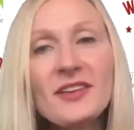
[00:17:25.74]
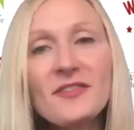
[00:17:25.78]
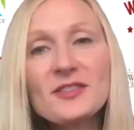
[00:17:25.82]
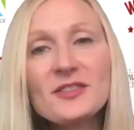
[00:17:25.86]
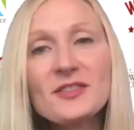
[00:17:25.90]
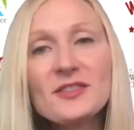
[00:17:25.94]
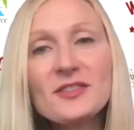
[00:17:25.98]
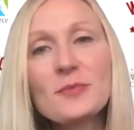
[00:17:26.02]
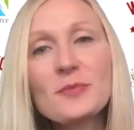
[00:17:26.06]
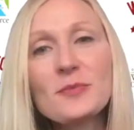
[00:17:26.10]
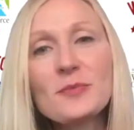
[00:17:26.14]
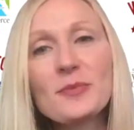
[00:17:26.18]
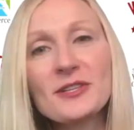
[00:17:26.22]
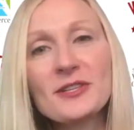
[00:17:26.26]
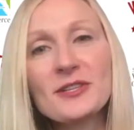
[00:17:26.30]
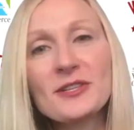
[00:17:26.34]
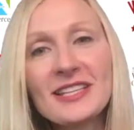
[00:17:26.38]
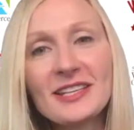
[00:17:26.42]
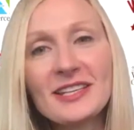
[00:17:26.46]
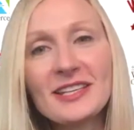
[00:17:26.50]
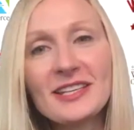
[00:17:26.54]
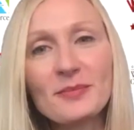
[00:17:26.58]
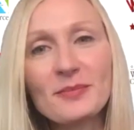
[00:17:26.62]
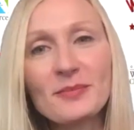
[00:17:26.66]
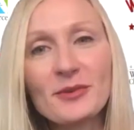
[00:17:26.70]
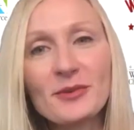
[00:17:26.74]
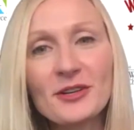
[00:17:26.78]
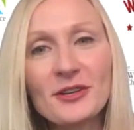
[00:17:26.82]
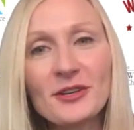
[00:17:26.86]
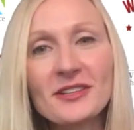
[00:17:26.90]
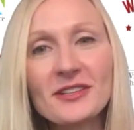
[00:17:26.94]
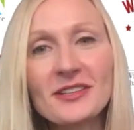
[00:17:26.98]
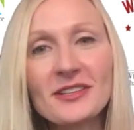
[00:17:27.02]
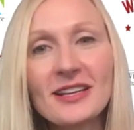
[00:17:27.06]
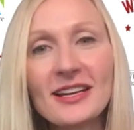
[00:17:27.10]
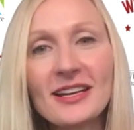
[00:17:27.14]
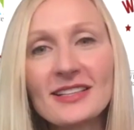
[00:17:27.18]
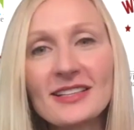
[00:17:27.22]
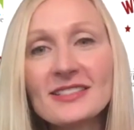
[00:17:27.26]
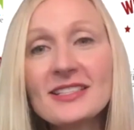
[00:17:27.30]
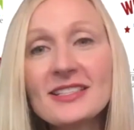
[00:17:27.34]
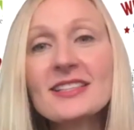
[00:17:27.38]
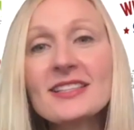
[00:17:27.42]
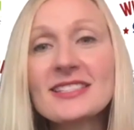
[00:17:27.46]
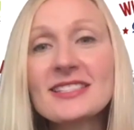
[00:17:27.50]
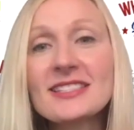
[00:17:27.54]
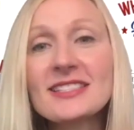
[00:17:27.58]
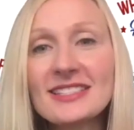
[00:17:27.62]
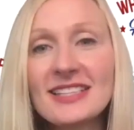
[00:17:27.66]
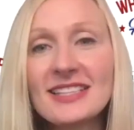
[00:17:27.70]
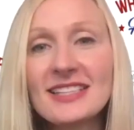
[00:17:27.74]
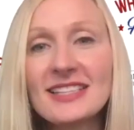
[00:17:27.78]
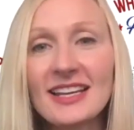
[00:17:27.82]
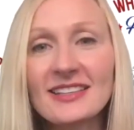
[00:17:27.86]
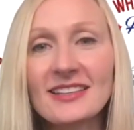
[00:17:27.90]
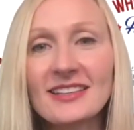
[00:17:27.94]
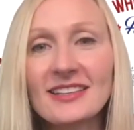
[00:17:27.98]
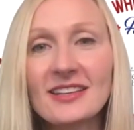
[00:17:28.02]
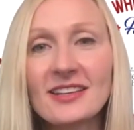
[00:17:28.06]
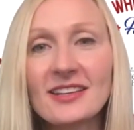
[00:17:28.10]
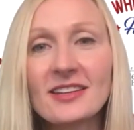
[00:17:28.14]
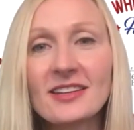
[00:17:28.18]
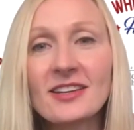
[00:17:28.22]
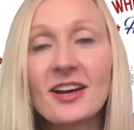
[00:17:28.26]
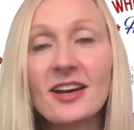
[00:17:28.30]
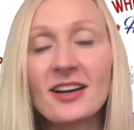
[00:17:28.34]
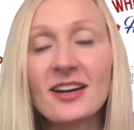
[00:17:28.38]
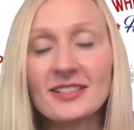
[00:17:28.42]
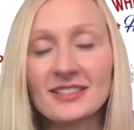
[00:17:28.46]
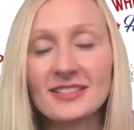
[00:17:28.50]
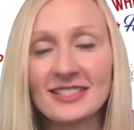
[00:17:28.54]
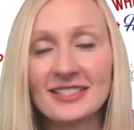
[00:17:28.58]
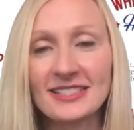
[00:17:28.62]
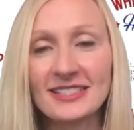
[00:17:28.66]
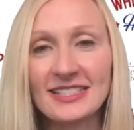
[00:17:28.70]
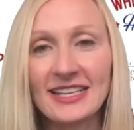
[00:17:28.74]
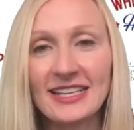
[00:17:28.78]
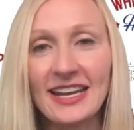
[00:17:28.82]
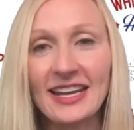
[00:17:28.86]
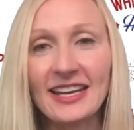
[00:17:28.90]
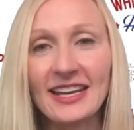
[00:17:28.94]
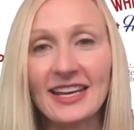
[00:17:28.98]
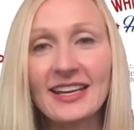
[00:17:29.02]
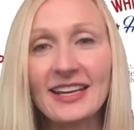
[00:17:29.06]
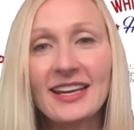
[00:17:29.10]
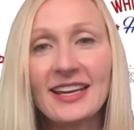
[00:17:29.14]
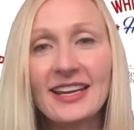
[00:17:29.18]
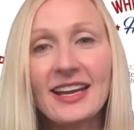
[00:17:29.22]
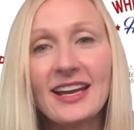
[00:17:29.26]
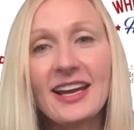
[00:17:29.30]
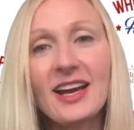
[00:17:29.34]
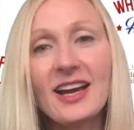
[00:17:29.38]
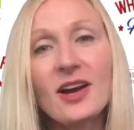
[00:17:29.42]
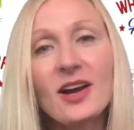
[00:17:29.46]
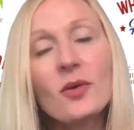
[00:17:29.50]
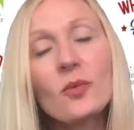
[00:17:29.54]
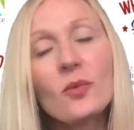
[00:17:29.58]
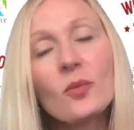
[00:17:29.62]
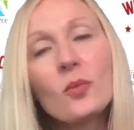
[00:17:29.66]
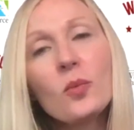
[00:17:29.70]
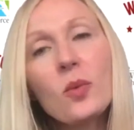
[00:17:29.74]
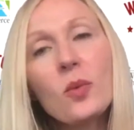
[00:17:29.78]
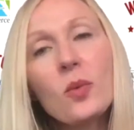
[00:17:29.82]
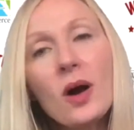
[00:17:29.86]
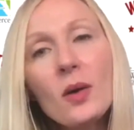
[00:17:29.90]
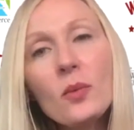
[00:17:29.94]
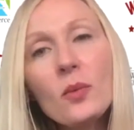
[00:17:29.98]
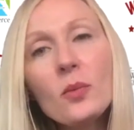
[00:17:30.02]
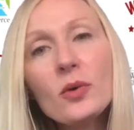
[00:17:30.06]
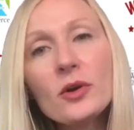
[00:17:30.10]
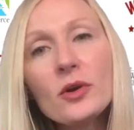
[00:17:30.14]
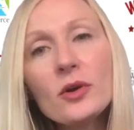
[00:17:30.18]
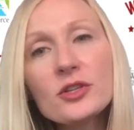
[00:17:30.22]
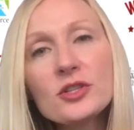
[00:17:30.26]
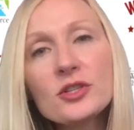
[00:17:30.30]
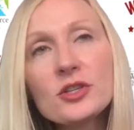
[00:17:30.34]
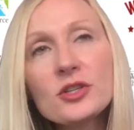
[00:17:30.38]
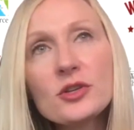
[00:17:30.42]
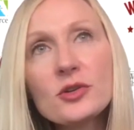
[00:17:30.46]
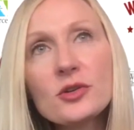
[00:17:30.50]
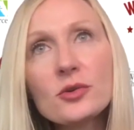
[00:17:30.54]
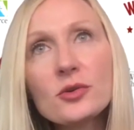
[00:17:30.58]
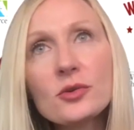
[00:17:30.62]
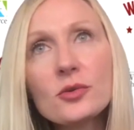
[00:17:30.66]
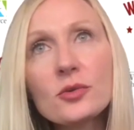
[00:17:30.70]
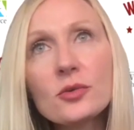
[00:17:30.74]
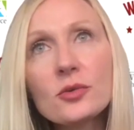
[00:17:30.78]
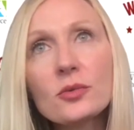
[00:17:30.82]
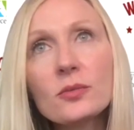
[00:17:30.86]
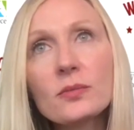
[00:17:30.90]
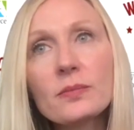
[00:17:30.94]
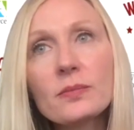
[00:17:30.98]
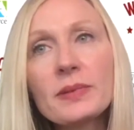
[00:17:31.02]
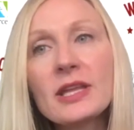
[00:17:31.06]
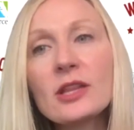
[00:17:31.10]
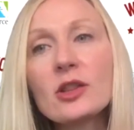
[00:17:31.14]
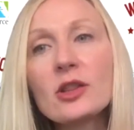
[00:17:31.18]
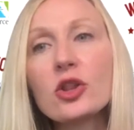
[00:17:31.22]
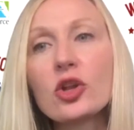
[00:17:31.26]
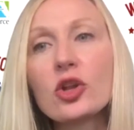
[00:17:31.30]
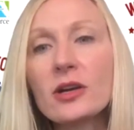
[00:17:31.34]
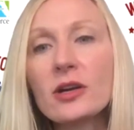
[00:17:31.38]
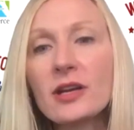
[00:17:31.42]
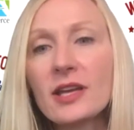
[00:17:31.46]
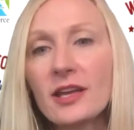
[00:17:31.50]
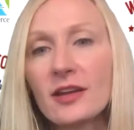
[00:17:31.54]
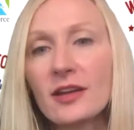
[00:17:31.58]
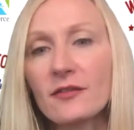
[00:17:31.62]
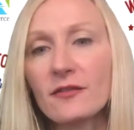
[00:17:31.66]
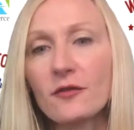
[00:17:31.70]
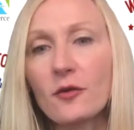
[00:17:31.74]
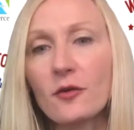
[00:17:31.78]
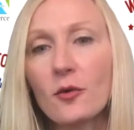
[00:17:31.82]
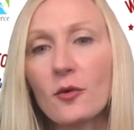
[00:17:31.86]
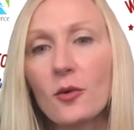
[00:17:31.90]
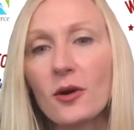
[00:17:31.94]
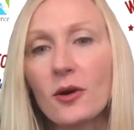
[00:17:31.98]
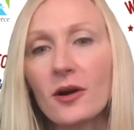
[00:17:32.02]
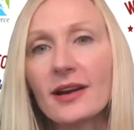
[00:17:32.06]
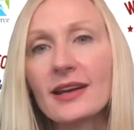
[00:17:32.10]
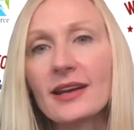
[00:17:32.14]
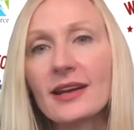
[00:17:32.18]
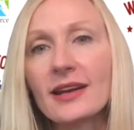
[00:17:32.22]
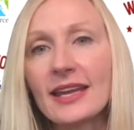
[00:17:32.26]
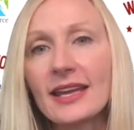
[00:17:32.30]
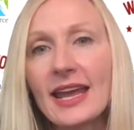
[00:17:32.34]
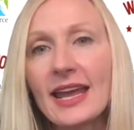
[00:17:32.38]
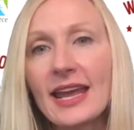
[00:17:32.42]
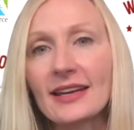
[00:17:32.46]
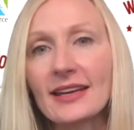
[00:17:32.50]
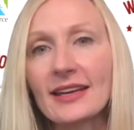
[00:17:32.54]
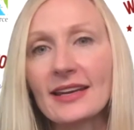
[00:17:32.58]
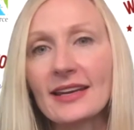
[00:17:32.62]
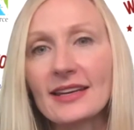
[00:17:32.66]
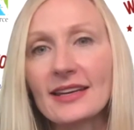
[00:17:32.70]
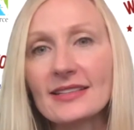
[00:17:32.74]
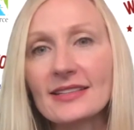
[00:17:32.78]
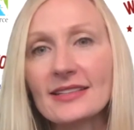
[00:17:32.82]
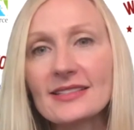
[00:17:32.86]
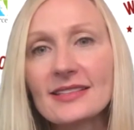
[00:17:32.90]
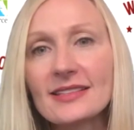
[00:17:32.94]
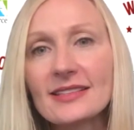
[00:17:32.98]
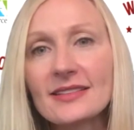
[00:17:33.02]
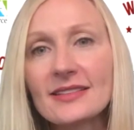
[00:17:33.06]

Superintendent Bird does decide not to stay, what would you be looking for in a candidate?